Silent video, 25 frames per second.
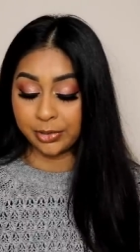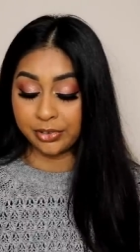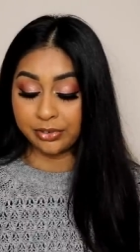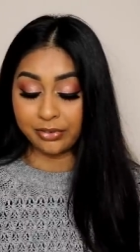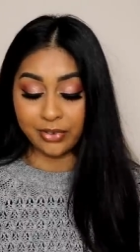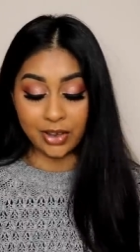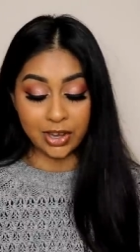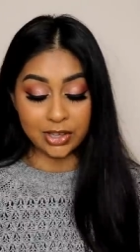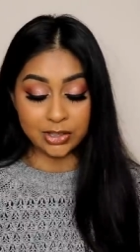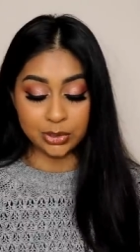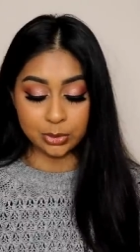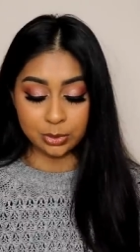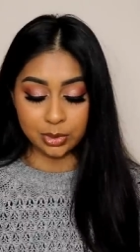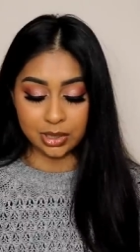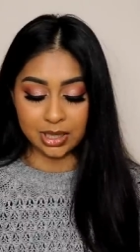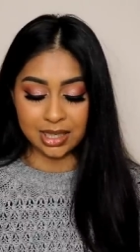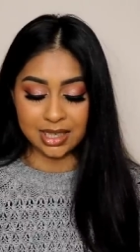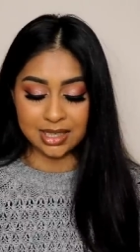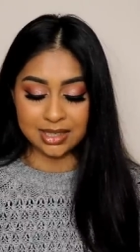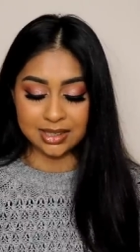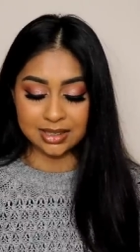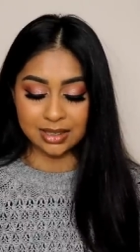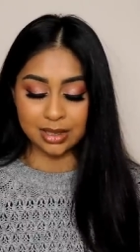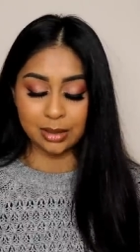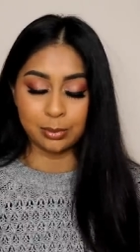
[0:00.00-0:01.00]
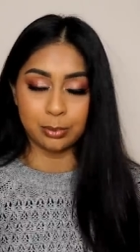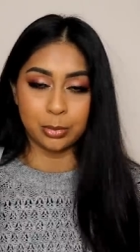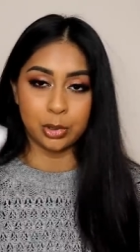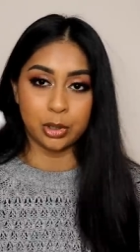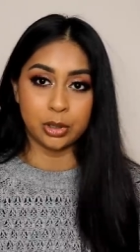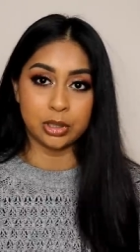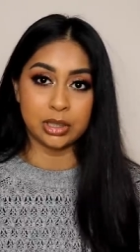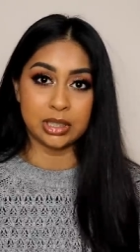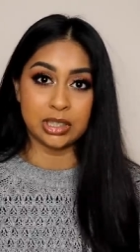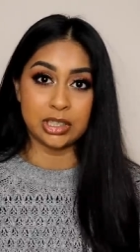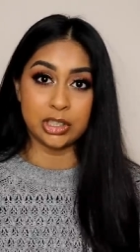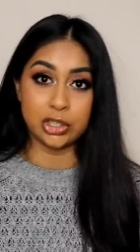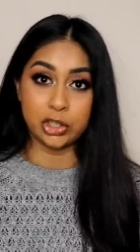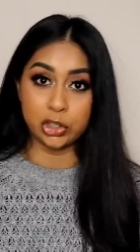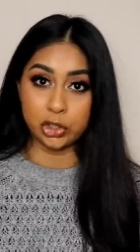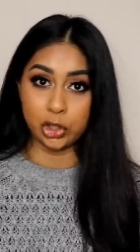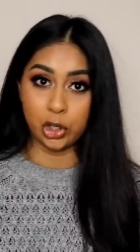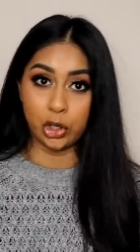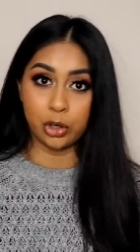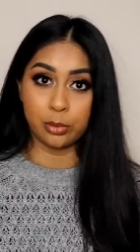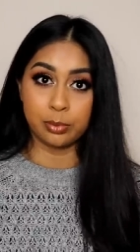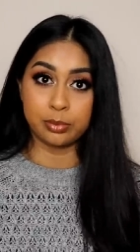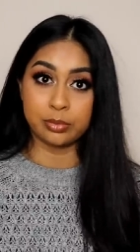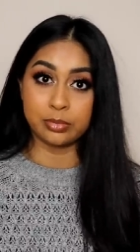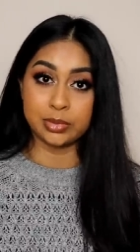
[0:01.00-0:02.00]
the first one is the Body
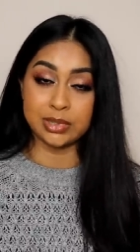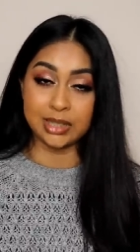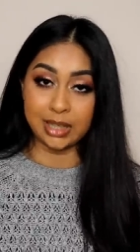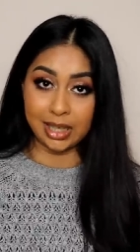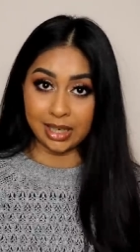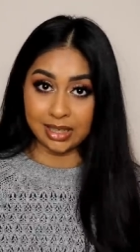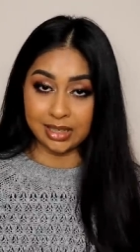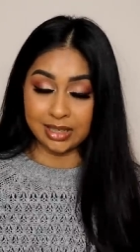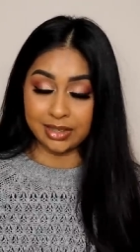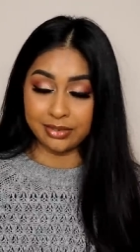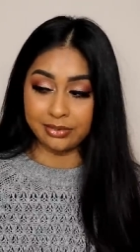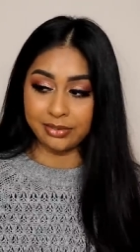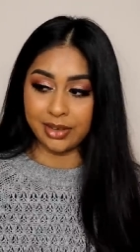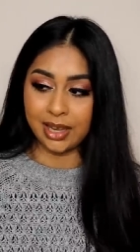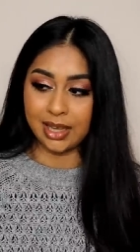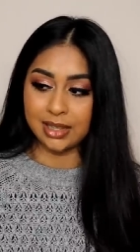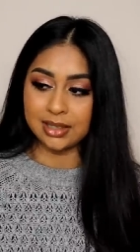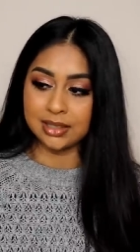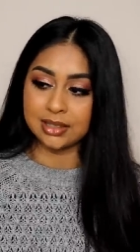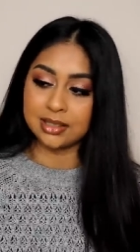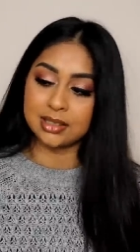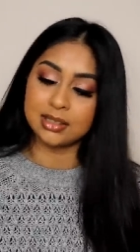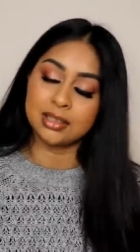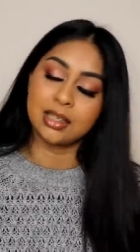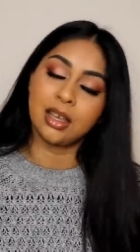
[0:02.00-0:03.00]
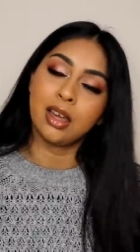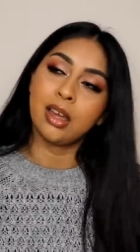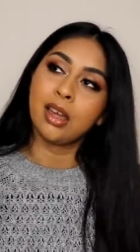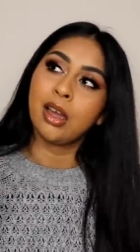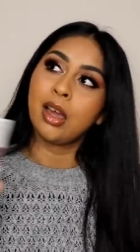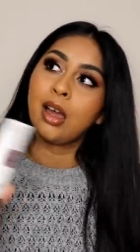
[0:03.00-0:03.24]
Shop Skin Defense.